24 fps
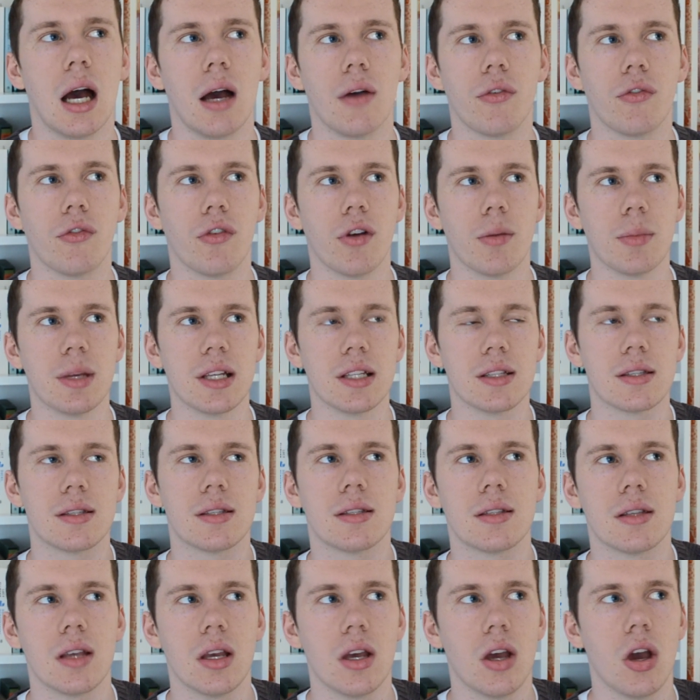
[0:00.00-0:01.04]
from
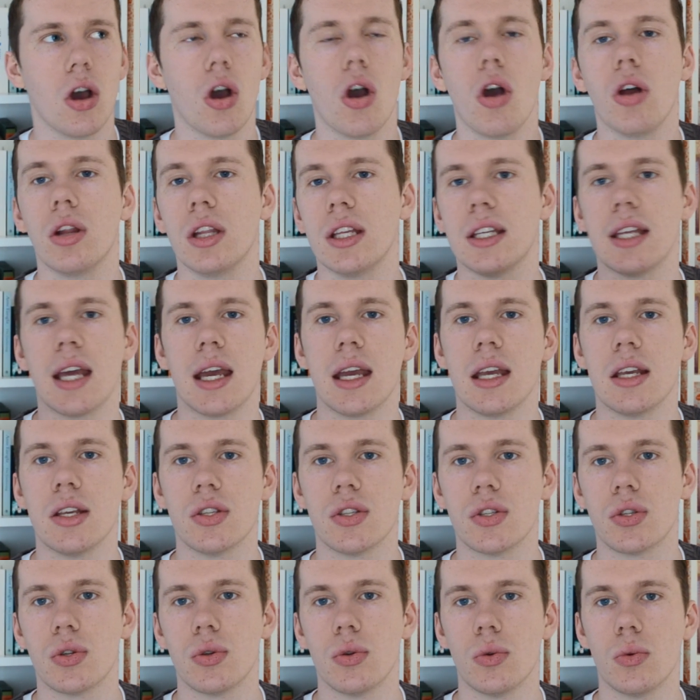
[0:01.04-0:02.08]
its early
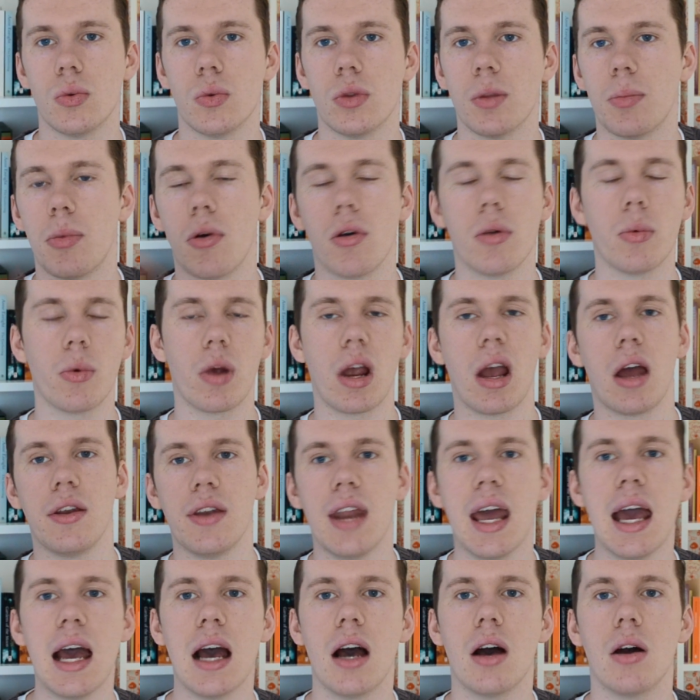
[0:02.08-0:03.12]
days to the point we're at
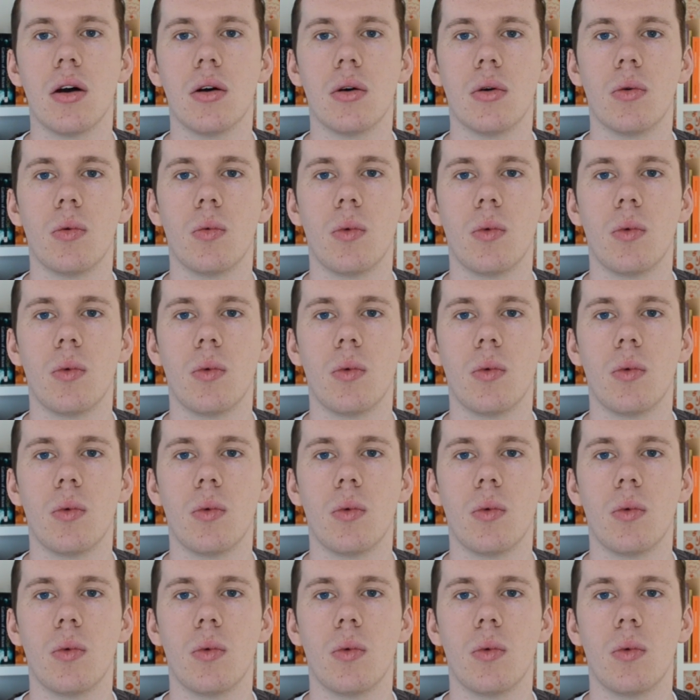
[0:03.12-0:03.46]
now,